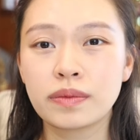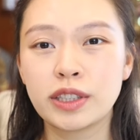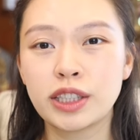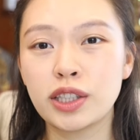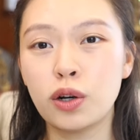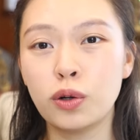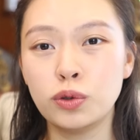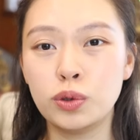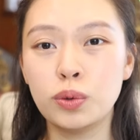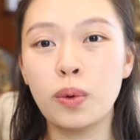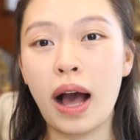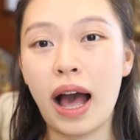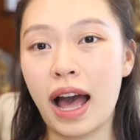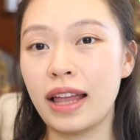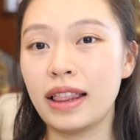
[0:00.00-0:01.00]
So do
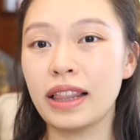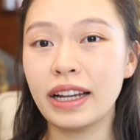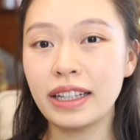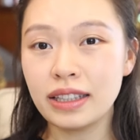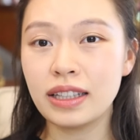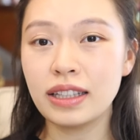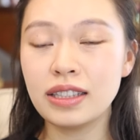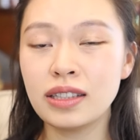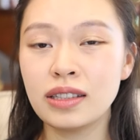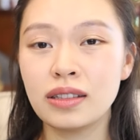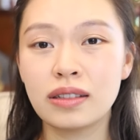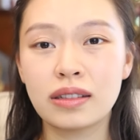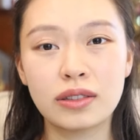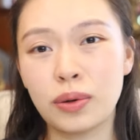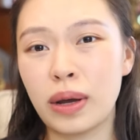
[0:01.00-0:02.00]
I like this?
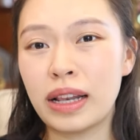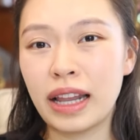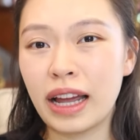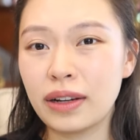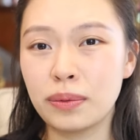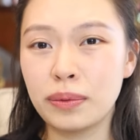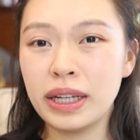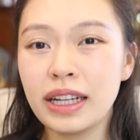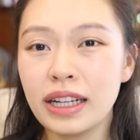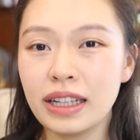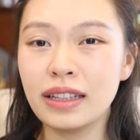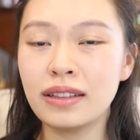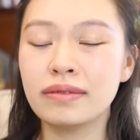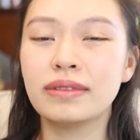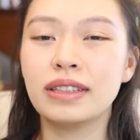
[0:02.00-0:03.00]
Do I like reading
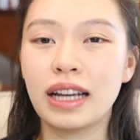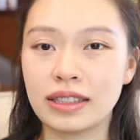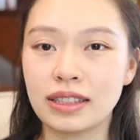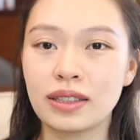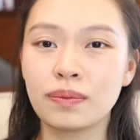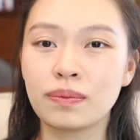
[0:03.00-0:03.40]
it? Yes.